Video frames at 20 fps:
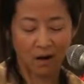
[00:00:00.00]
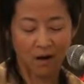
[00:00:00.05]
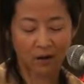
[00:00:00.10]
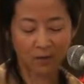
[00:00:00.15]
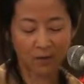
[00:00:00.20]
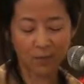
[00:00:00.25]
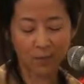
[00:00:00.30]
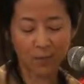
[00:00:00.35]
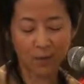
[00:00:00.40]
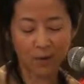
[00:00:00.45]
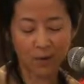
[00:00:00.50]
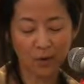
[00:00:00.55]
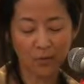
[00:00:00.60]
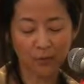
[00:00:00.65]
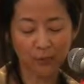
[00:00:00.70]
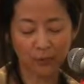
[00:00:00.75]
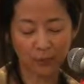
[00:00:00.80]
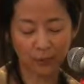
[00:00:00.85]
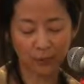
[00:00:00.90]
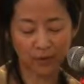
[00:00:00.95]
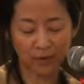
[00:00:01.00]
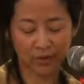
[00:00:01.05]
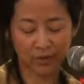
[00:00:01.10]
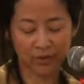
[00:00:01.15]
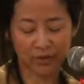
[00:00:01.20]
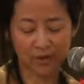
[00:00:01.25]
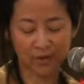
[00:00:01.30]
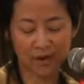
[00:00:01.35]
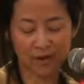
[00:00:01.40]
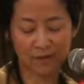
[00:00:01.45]
On the boat, we
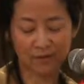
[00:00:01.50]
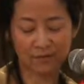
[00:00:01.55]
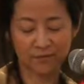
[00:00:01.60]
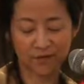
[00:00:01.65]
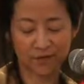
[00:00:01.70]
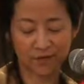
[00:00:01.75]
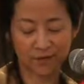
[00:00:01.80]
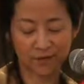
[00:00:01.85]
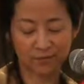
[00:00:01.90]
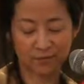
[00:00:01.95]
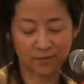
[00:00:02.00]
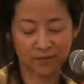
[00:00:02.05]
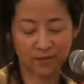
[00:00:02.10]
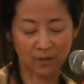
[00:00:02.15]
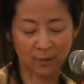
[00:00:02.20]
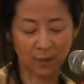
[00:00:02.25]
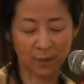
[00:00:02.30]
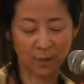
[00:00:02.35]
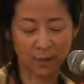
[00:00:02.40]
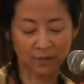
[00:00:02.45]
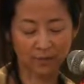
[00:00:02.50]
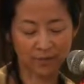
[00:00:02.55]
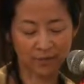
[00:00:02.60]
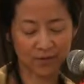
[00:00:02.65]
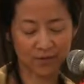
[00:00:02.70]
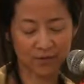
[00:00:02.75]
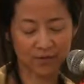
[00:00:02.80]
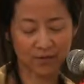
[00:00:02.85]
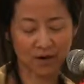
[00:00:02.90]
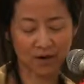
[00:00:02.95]
could not have known that when we
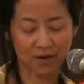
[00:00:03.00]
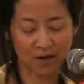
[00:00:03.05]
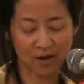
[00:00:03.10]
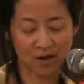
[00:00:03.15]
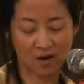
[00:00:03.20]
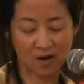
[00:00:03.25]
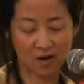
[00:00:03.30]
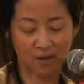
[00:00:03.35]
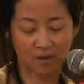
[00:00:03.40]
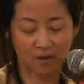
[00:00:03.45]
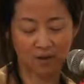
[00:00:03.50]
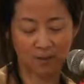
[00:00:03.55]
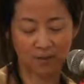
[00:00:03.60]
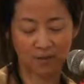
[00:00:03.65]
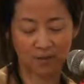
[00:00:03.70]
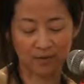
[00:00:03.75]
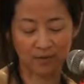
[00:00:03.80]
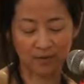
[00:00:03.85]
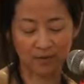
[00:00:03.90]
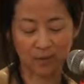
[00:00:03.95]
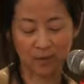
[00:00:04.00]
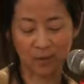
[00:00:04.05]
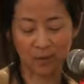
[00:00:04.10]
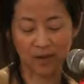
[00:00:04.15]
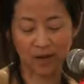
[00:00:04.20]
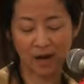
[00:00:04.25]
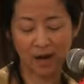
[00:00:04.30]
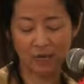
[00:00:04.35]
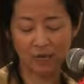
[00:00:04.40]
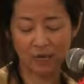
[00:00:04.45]
first saw our husbands, we
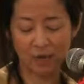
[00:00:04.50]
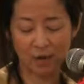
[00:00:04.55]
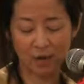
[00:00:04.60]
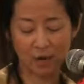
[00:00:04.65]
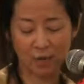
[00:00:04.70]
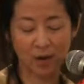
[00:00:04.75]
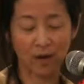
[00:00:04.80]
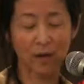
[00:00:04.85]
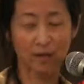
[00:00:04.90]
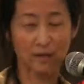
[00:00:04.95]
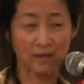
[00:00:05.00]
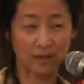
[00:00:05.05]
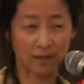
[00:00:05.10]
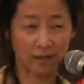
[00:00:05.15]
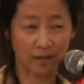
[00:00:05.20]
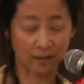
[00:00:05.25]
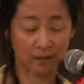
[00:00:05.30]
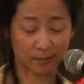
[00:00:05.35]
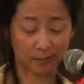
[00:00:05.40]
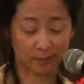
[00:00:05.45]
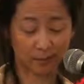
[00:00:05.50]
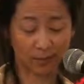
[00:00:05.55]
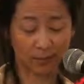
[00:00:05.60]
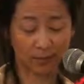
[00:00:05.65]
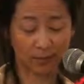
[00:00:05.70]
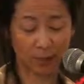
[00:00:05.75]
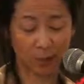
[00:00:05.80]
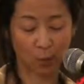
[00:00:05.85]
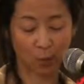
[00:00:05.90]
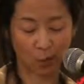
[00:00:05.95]
would have no idea
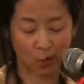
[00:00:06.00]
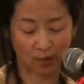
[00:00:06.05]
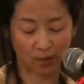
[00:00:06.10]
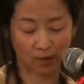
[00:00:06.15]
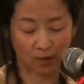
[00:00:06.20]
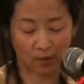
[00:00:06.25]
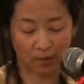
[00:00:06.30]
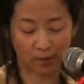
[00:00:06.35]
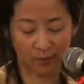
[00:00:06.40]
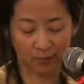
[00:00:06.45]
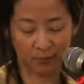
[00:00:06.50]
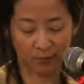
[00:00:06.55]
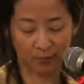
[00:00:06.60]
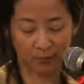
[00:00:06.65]
who they were